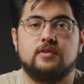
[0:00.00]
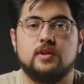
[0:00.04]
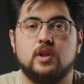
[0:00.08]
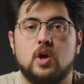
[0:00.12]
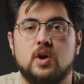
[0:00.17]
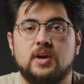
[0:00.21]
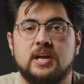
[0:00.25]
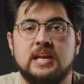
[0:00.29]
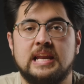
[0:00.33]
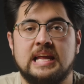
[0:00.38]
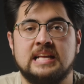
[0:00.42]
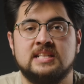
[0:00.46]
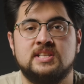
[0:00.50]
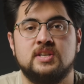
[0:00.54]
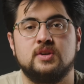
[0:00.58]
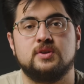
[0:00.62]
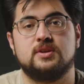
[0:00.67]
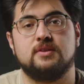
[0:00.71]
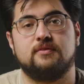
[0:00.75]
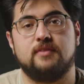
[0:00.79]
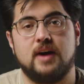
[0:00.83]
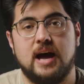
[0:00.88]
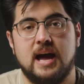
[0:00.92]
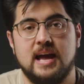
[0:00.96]
to log into
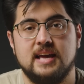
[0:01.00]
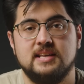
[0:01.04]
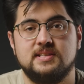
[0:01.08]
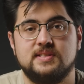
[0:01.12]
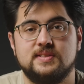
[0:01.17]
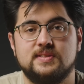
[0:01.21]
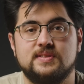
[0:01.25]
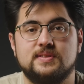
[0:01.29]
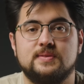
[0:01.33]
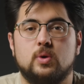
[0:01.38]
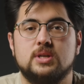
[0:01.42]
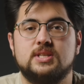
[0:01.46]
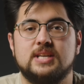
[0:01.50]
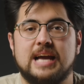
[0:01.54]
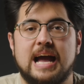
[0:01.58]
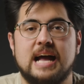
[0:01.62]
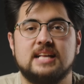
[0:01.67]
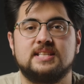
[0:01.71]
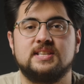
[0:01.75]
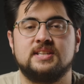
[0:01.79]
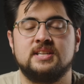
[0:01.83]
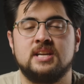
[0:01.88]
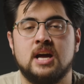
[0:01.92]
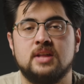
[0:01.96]
your device, which
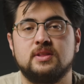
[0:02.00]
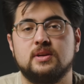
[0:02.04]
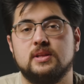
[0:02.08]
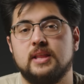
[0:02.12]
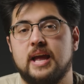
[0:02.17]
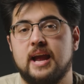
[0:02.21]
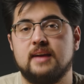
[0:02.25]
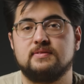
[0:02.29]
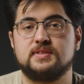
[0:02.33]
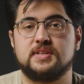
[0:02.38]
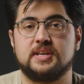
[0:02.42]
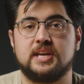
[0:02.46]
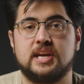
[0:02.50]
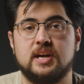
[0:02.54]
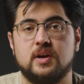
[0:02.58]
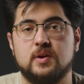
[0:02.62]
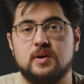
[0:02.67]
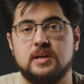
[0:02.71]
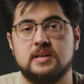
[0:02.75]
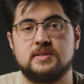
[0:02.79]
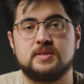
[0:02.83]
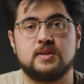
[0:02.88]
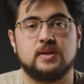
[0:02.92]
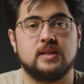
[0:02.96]
adds another layer of
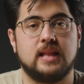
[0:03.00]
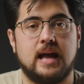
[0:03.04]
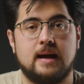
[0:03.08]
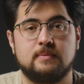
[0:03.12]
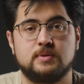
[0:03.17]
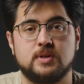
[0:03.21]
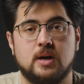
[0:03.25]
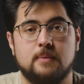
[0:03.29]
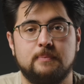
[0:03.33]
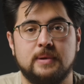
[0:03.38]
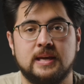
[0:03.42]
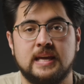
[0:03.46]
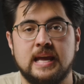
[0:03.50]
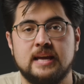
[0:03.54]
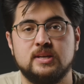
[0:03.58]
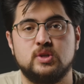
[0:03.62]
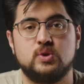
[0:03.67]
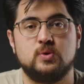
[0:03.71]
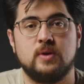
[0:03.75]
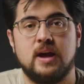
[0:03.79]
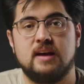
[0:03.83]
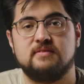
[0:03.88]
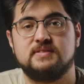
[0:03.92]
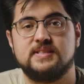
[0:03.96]
security to your laptop in
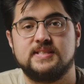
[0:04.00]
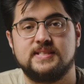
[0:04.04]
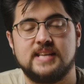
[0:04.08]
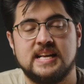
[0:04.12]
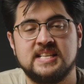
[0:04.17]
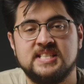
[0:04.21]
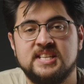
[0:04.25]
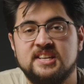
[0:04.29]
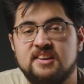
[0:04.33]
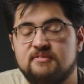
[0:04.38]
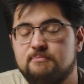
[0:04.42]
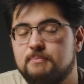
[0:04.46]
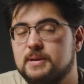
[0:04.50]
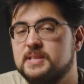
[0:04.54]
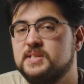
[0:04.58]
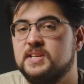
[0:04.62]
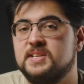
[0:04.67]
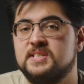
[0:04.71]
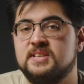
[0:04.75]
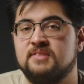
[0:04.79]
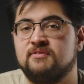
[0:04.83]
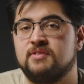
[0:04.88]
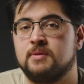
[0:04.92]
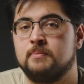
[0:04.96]
case you have sensitive
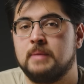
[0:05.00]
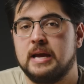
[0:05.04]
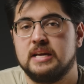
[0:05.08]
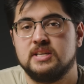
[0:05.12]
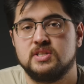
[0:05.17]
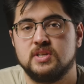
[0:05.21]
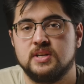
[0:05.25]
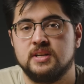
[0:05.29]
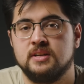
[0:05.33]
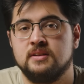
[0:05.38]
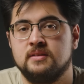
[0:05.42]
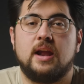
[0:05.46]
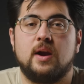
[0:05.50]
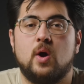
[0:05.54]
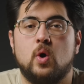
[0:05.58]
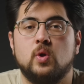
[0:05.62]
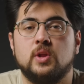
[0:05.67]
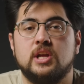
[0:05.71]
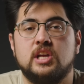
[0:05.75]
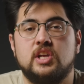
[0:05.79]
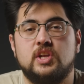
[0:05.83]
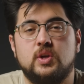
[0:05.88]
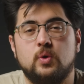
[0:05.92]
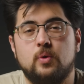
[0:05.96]
business information that
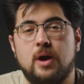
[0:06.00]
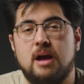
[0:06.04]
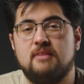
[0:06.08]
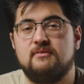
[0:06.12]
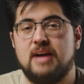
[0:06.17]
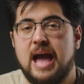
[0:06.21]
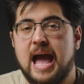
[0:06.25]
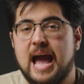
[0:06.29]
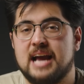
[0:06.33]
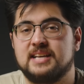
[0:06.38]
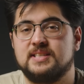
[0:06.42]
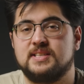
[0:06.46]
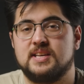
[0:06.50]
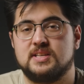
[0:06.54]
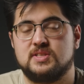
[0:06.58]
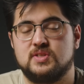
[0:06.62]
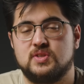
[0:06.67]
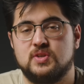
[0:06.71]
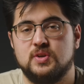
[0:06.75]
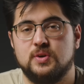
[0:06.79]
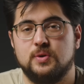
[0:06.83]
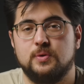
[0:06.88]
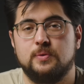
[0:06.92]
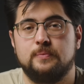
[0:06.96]
only you have
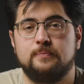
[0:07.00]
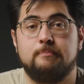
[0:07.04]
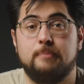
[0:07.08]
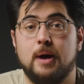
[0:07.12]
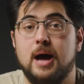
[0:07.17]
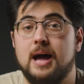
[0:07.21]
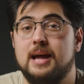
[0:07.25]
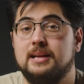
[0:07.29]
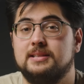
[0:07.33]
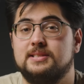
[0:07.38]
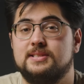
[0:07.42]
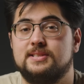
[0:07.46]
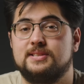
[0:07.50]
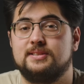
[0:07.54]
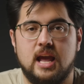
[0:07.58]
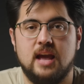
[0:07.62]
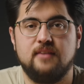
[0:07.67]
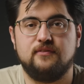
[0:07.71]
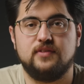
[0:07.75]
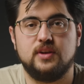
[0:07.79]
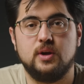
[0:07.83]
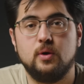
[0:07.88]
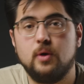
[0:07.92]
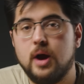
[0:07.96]
access to. But
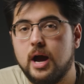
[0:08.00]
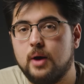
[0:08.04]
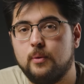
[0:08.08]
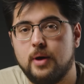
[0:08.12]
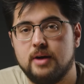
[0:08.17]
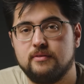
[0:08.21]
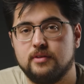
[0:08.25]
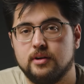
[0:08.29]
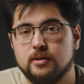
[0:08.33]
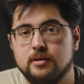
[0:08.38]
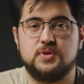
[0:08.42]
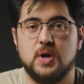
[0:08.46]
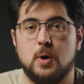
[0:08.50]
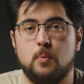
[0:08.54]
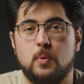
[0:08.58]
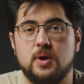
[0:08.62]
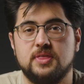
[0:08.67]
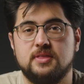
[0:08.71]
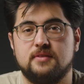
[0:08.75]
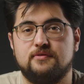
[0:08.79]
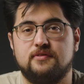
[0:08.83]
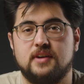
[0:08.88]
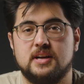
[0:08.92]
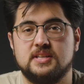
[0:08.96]
if you, however, don't
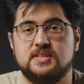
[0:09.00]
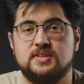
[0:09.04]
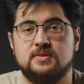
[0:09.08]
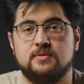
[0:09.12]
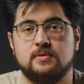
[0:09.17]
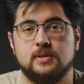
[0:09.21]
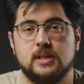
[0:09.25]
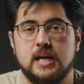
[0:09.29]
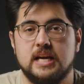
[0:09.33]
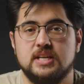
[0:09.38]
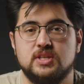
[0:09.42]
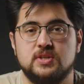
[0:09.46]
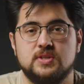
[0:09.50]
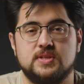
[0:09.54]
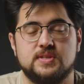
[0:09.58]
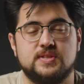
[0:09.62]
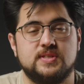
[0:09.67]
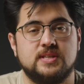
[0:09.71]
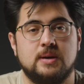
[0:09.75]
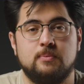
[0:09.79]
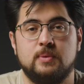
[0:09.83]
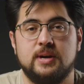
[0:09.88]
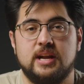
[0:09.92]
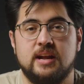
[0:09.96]
want the fuss in relation to
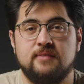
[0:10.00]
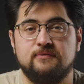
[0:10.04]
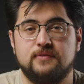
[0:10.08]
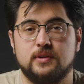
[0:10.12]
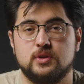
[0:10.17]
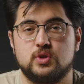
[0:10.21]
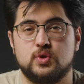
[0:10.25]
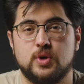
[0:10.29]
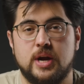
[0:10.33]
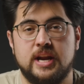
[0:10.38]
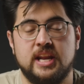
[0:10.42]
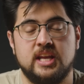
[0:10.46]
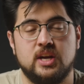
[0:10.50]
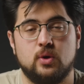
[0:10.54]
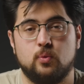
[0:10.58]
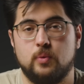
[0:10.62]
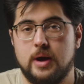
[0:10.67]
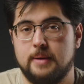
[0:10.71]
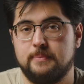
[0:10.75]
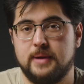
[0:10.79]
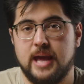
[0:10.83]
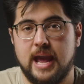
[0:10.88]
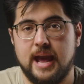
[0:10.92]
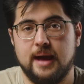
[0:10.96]
someone infiltrating your
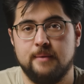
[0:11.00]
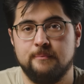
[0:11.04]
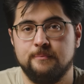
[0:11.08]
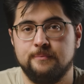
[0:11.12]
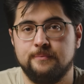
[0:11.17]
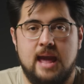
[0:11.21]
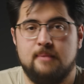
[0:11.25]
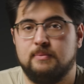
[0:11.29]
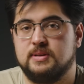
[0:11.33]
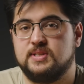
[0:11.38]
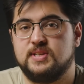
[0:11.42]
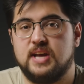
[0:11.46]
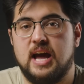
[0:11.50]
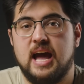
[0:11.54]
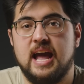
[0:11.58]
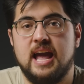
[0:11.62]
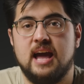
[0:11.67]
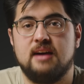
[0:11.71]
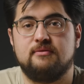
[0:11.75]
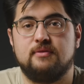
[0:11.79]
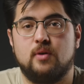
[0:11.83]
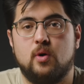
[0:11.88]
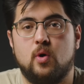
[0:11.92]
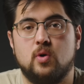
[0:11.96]
webcam, MSI
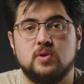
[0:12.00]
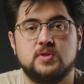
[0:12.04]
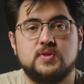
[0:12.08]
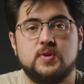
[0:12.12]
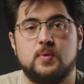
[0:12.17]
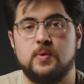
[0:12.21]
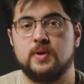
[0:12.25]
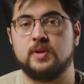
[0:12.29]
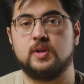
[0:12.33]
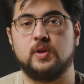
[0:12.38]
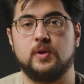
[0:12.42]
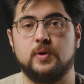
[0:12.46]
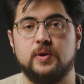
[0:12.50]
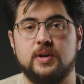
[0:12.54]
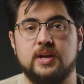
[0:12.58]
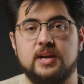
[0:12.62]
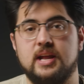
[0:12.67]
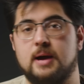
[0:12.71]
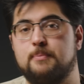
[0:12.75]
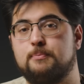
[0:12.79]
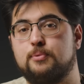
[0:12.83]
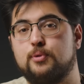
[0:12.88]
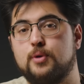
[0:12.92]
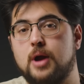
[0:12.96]
have also
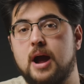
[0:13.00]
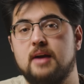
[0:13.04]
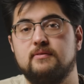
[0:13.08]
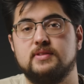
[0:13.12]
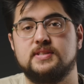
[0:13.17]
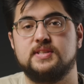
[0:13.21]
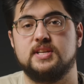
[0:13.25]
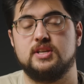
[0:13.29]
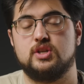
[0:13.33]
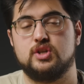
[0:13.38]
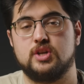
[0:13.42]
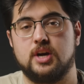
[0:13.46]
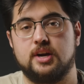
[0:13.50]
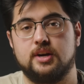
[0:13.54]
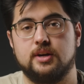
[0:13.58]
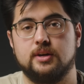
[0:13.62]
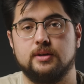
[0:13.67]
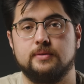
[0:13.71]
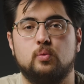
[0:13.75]
included a privacy shutter,